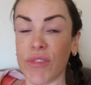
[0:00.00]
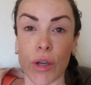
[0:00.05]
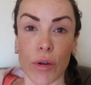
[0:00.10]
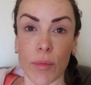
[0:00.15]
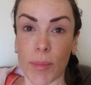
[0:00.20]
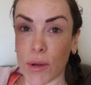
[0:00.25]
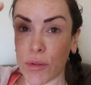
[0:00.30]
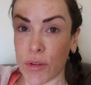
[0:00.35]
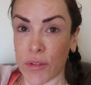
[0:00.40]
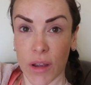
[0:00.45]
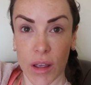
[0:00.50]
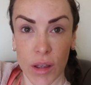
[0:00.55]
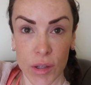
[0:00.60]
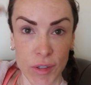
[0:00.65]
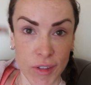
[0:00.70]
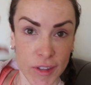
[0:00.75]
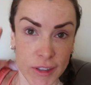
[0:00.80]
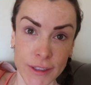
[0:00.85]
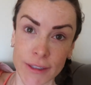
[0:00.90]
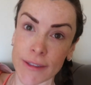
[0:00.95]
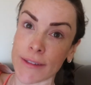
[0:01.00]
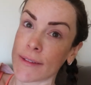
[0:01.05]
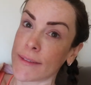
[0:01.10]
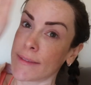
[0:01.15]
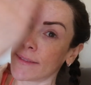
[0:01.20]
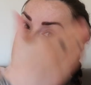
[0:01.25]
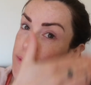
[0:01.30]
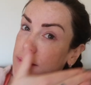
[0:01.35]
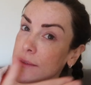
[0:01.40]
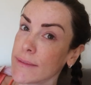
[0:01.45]
no Botox,
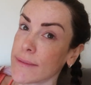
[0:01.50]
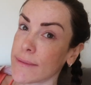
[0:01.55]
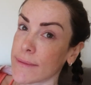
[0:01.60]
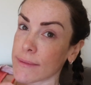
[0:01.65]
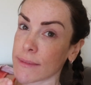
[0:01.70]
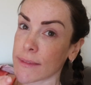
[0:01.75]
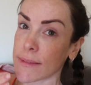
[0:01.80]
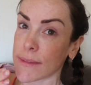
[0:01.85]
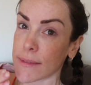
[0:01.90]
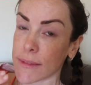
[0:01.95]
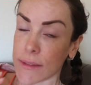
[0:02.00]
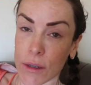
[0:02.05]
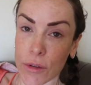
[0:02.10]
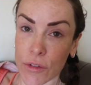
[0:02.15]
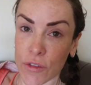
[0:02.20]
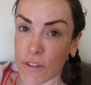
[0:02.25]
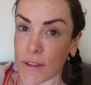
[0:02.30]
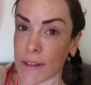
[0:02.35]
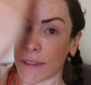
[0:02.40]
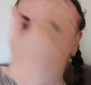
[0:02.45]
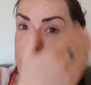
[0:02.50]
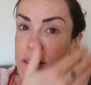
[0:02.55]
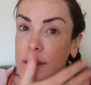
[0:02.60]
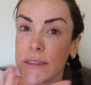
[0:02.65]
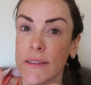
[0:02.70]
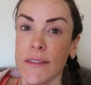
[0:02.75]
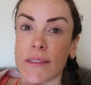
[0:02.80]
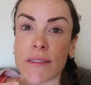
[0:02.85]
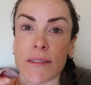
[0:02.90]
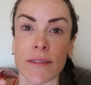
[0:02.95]
no
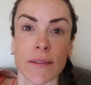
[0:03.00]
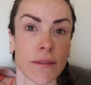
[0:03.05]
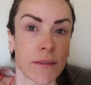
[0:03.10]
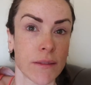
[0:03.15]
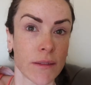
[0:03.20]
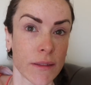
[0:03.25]
fillers,